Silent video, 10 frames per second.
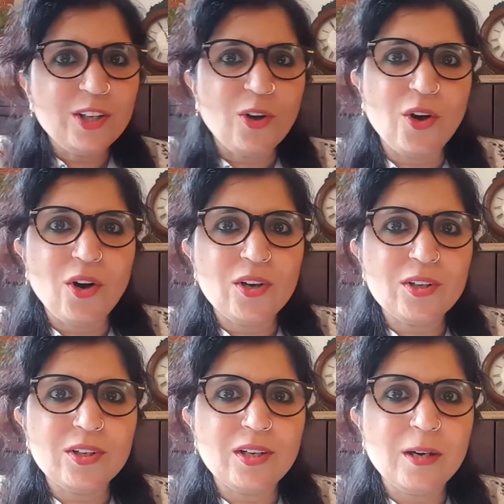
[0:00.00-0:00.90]
Or
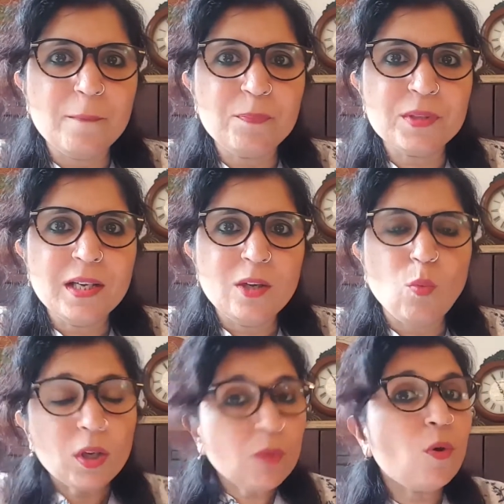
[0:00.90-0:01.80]

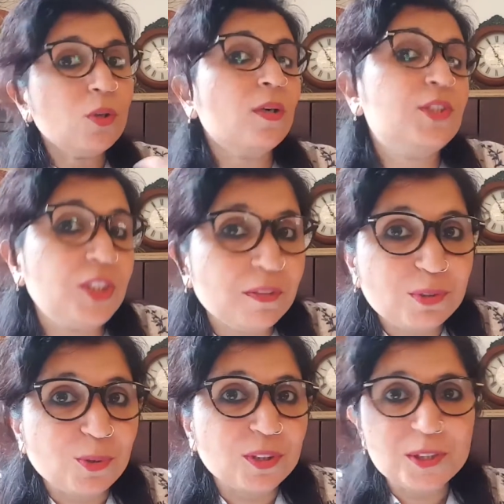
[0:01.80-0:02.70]
what I want to achieve
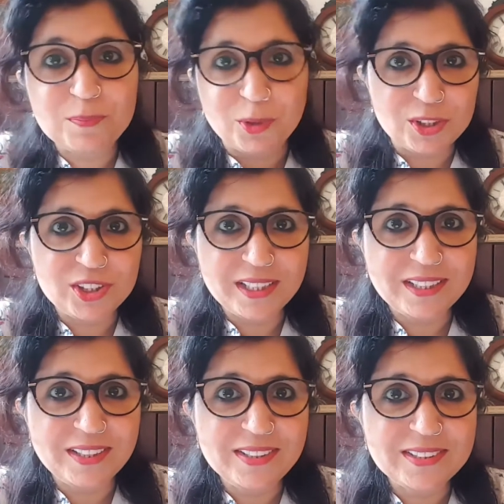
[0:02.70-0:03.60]
through this
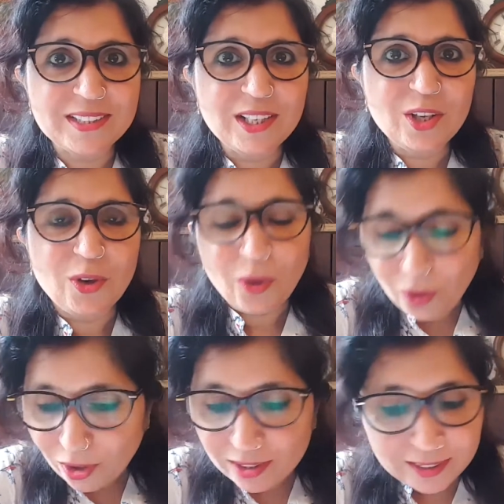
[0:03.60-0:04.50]
project is,
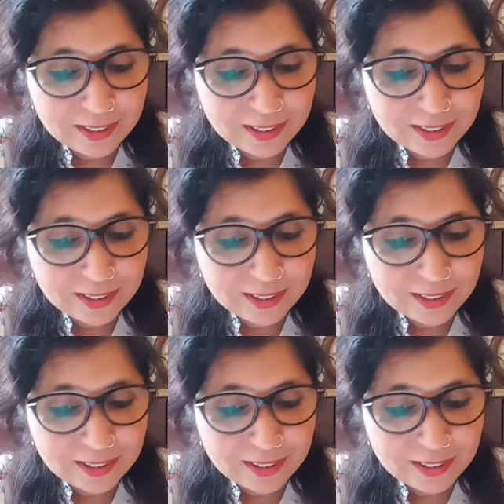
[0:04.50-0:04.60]
or